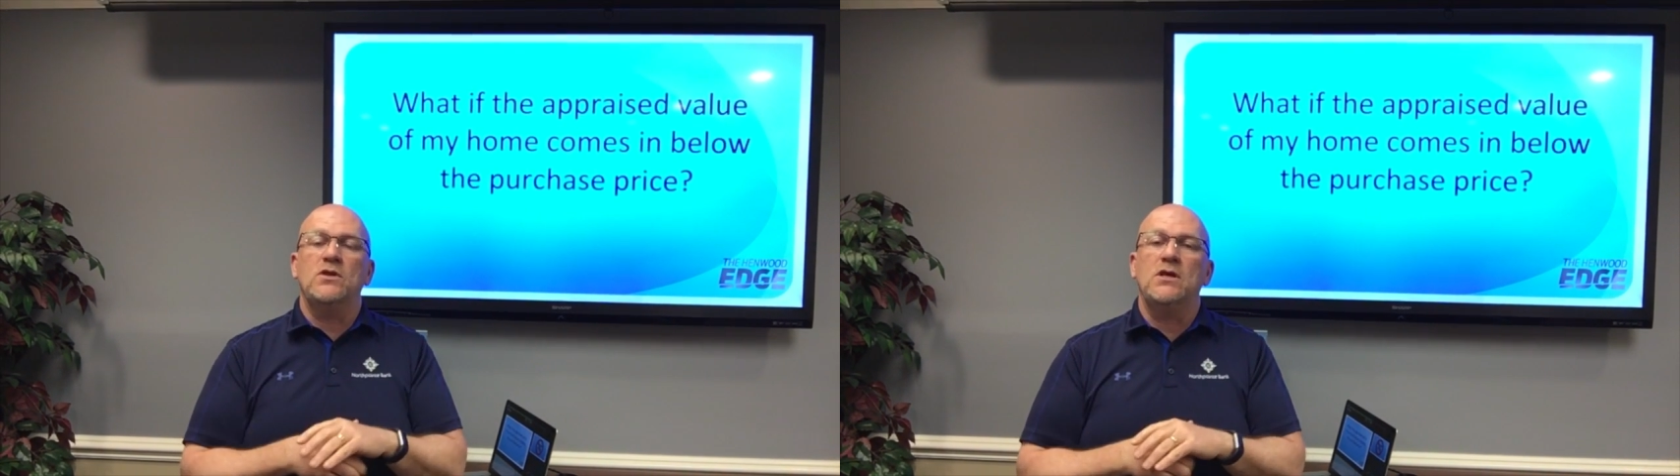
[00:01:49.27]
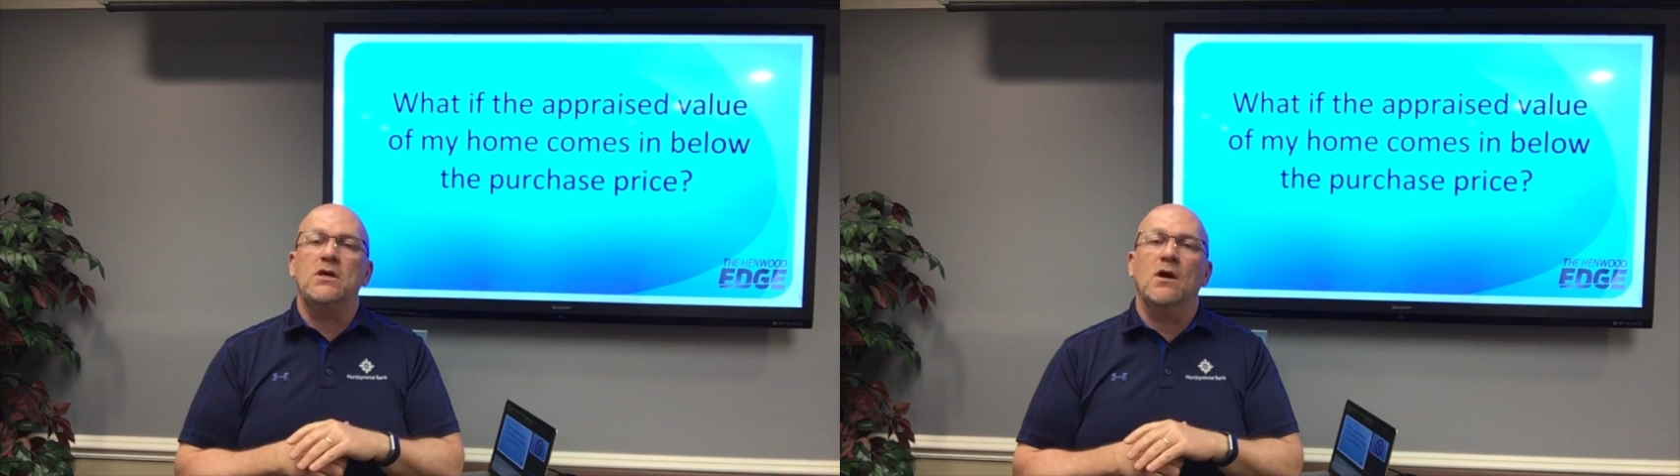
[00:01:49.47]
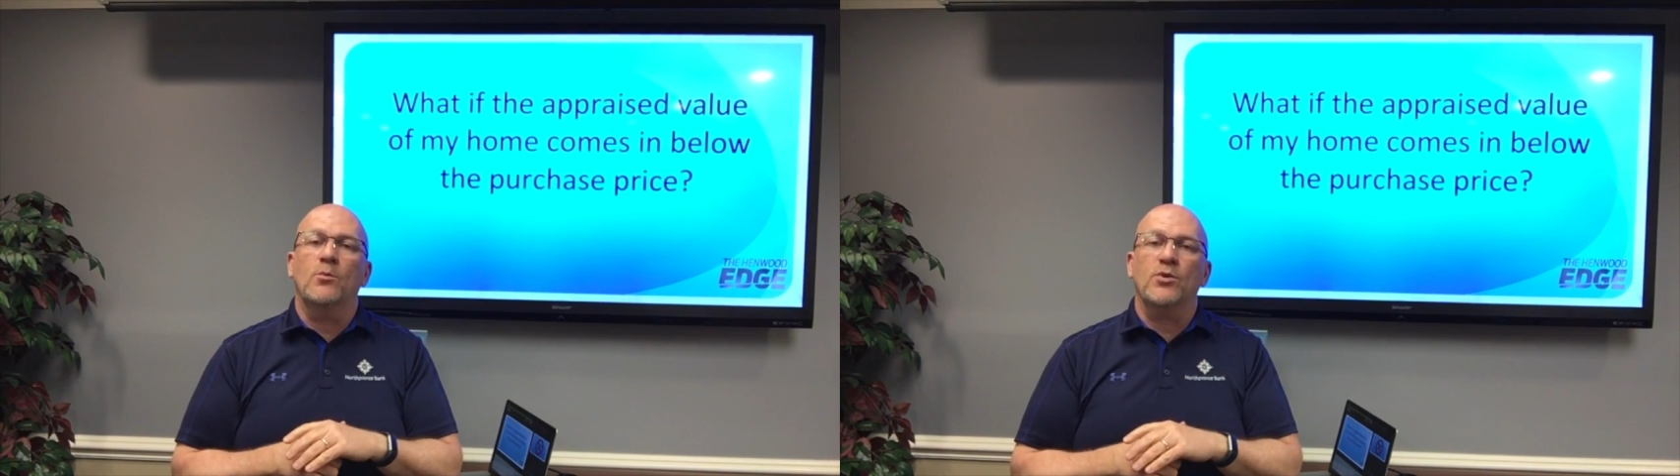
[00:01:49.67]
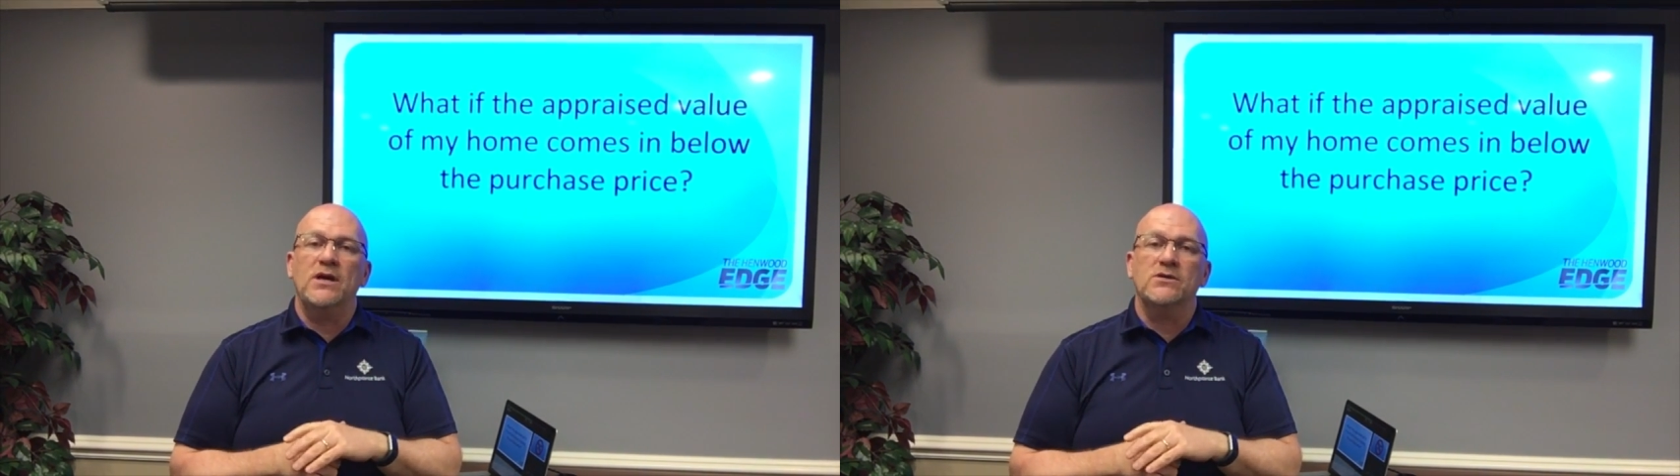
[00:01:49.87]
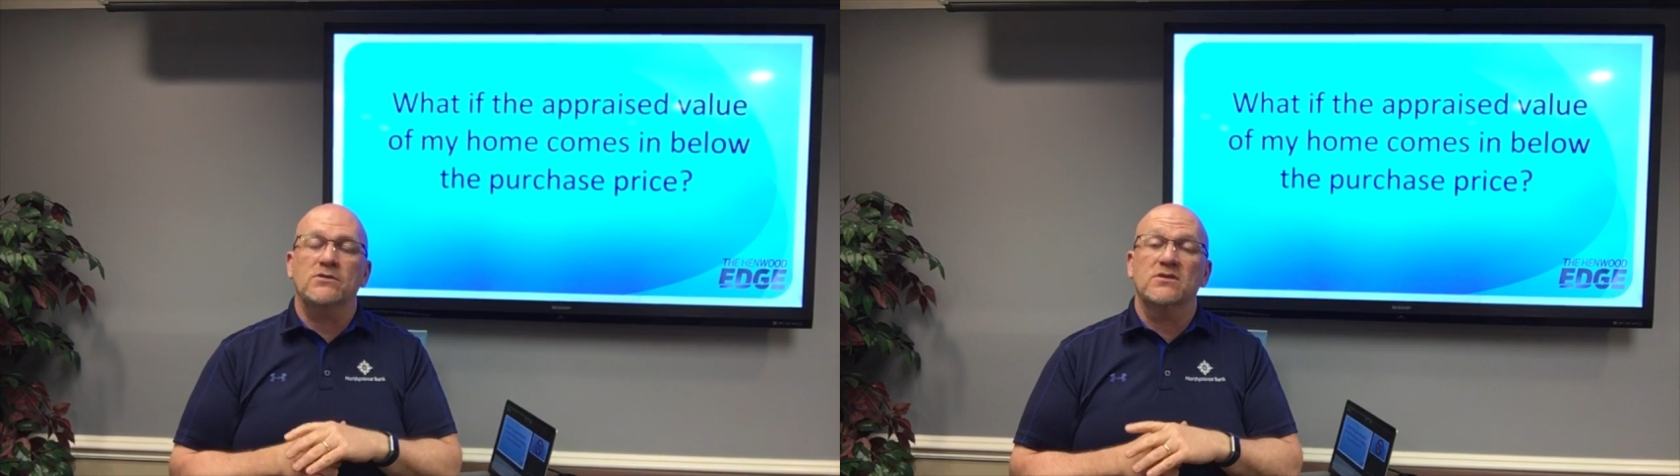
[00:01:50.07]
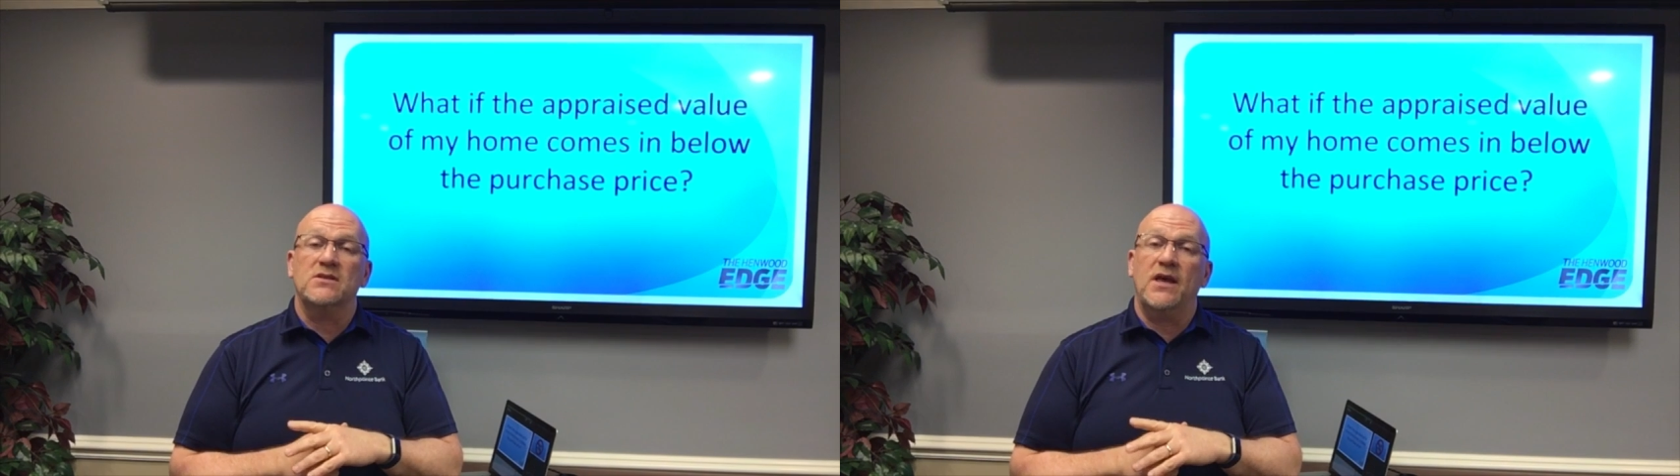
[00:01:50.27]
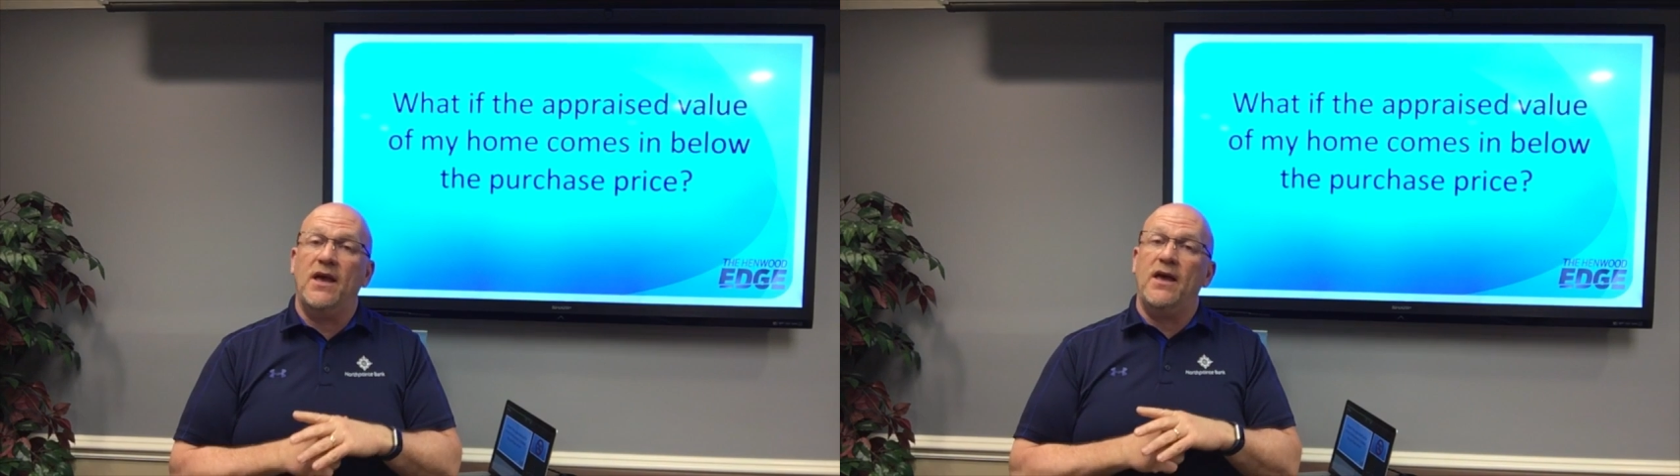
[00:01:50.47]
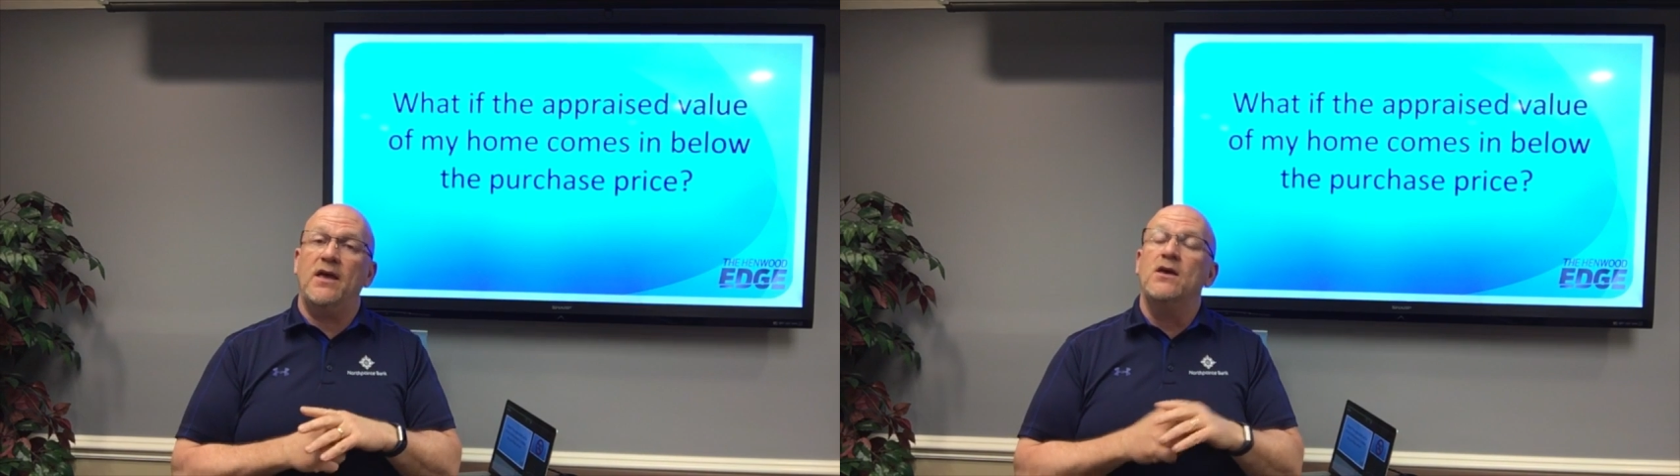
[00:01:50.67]
the appraiser and say,
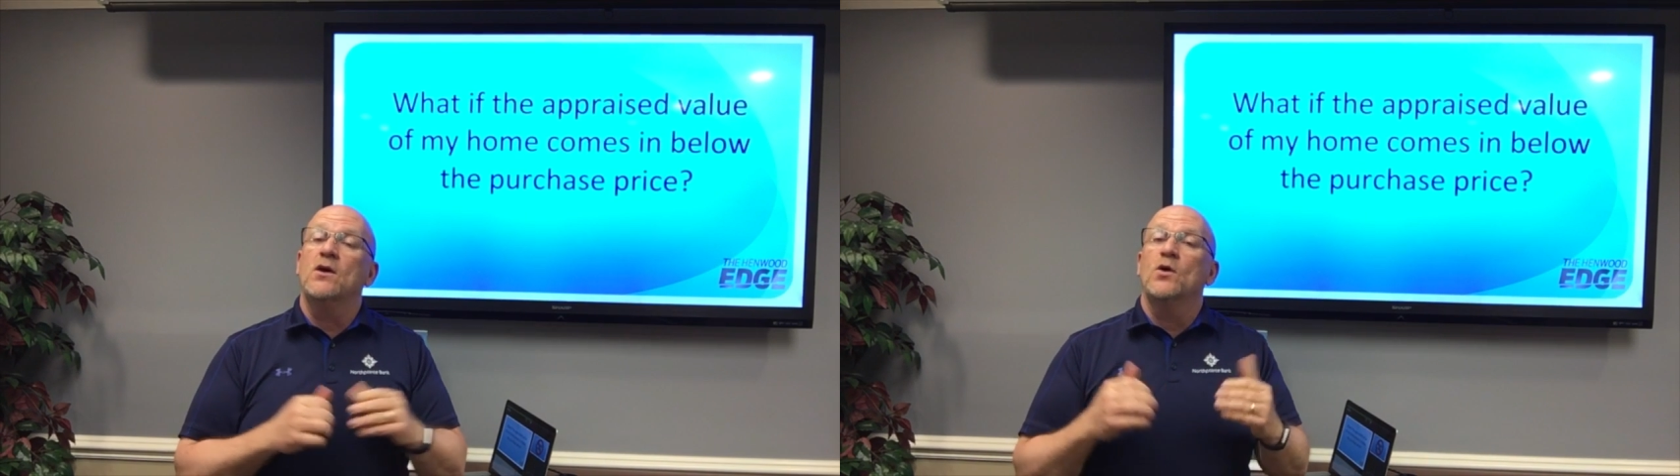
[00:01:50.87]
hey,